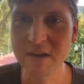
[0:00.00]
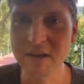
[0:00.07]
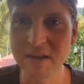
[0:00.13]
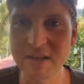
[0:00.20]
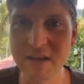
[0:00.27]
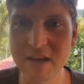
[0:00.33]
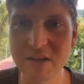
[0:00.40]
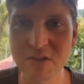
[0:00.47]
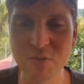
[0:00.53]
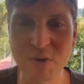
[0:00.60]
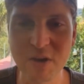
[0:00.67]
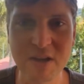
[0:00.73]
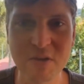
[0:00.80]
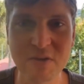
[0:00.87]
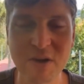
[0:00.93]
then it's
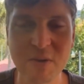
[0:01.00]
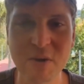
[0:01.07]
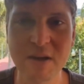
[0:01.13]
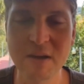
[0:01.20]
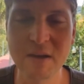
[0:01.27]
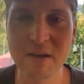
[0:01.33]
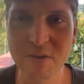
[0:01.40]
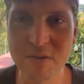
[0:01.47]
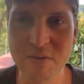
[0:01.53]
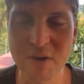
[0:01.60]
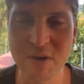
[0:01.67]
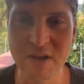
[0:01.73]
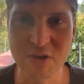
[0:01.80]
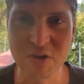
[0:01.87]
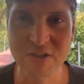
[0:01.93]
really a very,
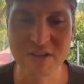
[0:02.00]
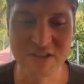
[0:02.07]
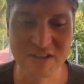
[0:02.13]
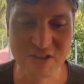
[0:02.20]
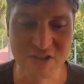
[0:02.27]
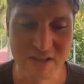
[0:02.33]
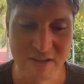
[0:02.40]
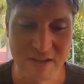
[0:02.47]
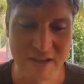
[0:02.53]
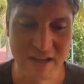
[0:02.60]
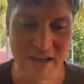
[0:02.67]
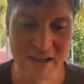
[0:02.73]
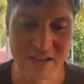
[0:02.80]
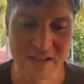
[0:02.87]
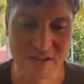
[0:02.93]
very good decision,
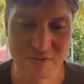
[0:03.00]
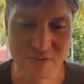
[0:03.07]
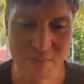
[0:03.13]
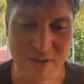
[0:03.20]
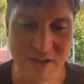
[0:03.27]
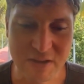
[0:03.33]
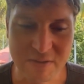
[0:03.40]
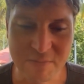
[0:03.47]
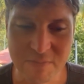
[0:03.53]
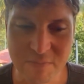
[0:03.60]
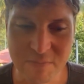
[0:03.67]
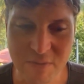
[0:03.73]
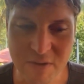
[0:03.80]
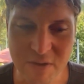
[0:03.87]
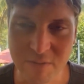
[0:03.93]
at least for me.
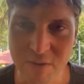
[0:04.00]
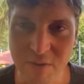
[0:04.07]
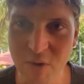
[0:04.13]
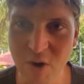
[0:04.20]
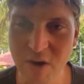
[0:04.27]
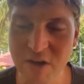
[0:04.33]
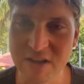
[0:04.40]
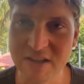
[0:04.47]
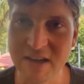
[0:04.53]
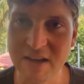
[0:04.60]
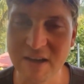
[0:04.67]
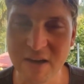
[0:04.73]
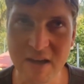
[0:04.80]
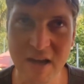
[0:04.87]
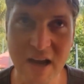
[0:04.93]
Honestly,
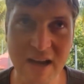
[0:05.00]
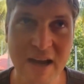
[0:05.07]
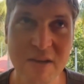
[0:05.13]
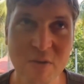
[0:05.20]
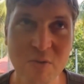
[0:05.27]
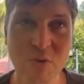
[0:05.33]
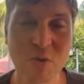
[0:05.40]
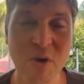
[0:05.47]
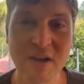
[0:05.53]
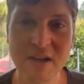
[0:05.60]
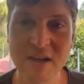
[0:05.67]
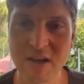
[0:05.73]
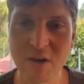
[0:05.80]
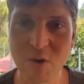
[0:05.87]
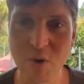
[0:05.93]
I haven't regretted
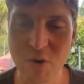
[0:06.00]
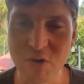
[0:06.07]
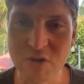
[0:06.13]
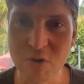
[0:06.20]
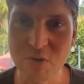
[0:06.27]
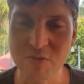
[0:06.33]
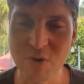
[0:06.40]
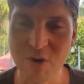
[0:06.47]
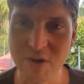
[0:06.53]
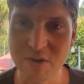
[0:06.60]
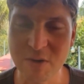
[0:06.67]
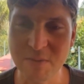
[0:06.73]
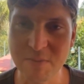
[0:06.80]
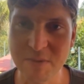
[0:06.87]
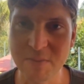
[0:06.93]
it at all so far.
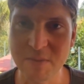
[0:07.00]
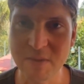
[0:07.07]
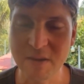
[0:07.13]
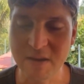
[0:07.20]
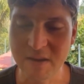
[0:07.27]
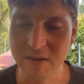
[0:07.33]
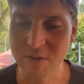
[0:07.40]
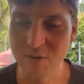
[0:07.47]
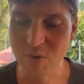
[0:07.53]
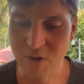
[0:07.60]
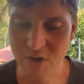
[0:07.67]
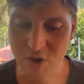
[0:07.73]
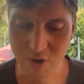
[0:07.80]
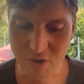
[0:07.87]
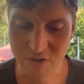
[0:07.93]
You can
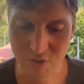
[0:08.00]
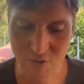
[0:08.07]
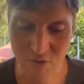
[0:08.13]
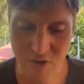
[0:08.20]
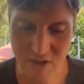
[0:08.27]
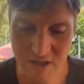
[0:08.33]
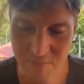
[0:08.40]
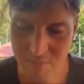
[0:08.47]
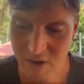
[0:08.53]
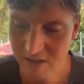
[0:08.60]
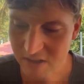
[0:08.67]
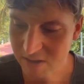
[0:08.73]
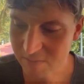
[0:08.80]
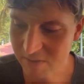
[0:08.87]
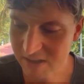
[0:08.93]
also look at it
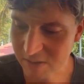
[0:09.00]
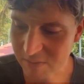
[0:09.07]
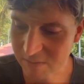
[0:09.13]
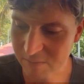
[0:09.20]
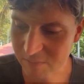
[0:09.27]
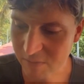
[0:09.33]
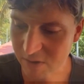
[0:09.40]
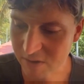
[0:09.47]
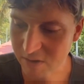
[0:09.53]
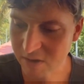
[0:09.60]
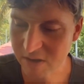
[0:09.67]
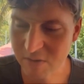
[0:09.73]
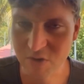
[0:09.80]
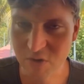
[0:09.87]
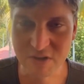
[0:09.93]
positively.
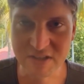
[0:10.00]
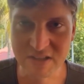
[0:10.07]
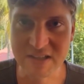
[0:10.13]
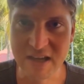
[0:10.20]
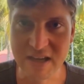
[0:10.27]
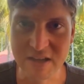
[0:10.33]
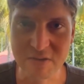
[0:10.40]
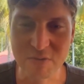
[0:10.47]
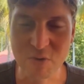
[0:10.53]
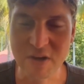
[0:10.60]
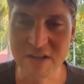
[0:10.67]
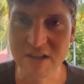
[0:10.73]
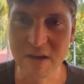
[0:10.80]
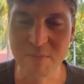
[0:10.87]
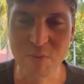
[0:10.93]
You can say, for
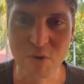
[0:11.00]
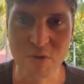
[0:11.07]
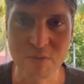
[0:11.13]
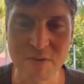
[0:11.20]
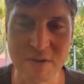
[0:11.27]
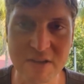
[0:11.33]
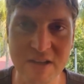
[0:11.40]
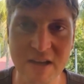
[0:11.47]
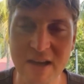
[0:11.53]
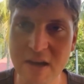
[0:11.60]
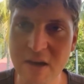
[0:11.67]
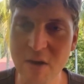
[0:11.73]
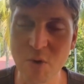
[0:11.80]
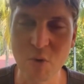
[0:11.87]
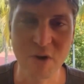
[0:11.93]
example,
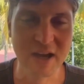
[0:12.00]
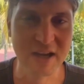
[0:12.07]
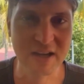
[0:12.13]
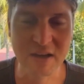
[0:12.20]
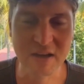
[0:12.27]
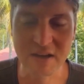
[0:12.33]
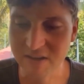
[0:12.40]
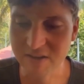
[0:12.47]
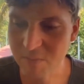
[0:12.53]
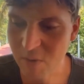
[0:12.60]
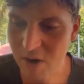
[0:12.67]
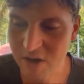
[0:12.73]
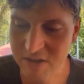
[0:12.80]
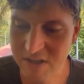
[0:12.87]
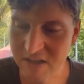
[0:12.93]
okay, the
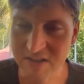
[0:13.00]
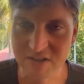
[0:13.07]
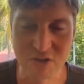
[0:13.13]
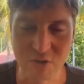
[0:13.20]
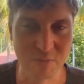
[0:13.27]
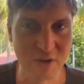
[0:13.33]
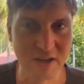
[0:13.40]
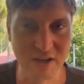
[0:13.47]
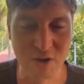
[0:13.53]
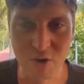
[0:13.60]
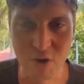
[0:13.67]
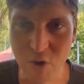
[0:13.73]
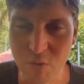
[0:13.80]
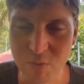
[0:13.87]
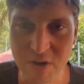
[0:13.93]
politics in Germany
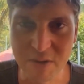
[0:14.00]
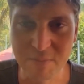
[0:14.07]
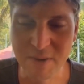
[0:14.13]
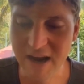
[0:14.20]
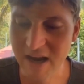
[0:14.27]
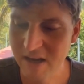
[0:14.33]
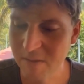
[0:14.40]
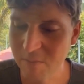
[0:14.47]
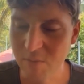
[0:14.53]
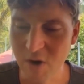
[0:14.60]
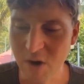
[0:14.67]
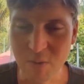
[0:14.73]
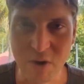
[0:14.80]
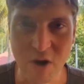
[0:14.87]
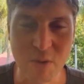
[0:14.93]
are really bad and
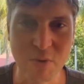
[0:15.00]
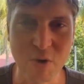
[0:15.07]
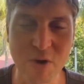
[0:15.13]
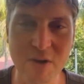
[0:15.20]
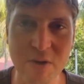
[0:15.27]
blah blah blah.